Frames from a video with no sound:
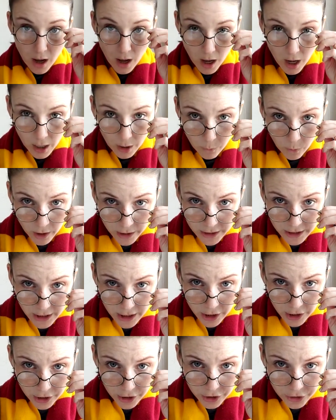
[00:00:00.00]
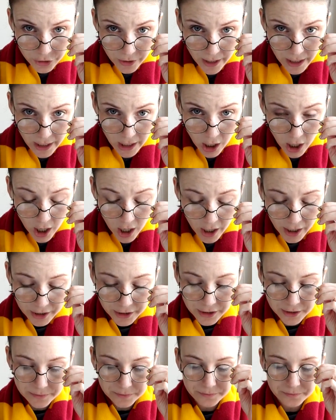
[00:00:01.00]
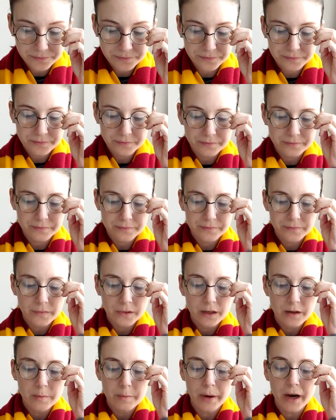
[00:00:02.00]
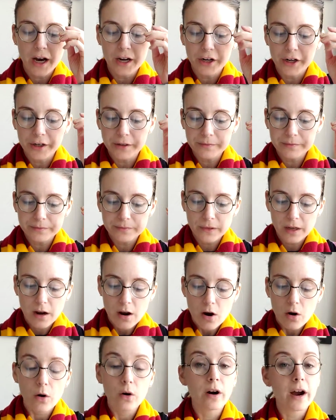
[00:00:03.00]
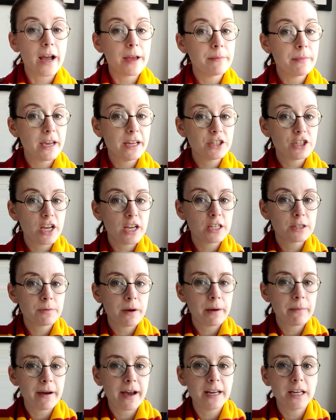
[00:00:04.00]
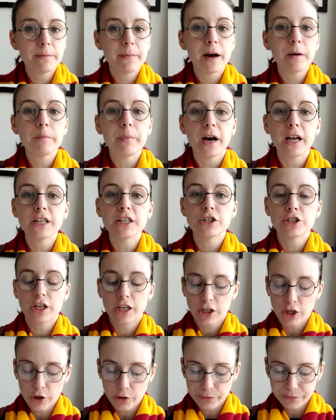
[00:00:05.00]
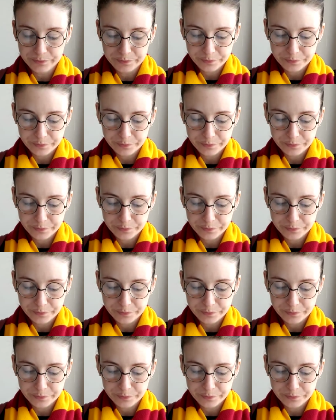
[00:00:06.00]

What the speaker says: I want to hear you're training hard, Potter, or I may change my mind about punishing you.